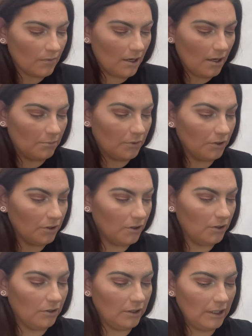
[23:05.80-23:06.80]
I'm going to
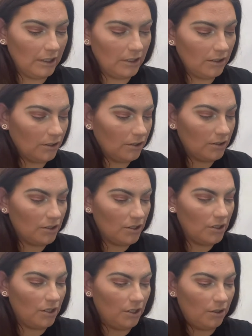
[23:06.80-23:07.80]
go
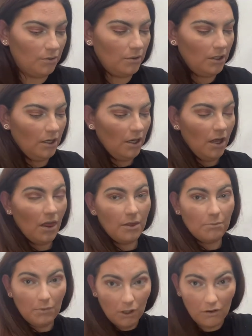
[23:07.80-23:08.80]
into the
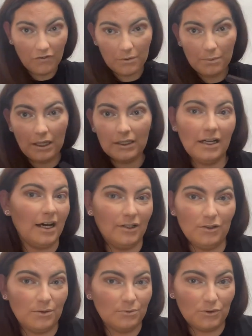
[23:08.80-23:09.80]
Morphe palette. I know
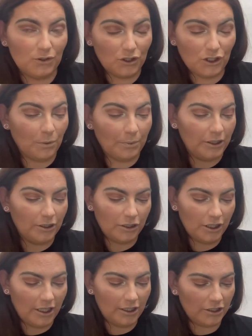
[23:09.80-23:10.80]
I'm chopping and
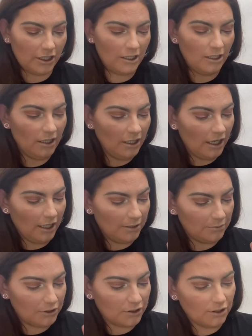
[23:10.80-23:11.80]
changing. And I'm
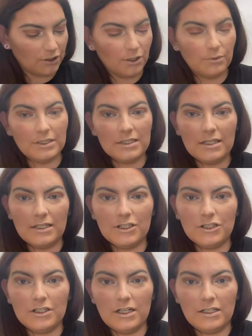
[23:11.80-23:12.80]
just going to go into this shade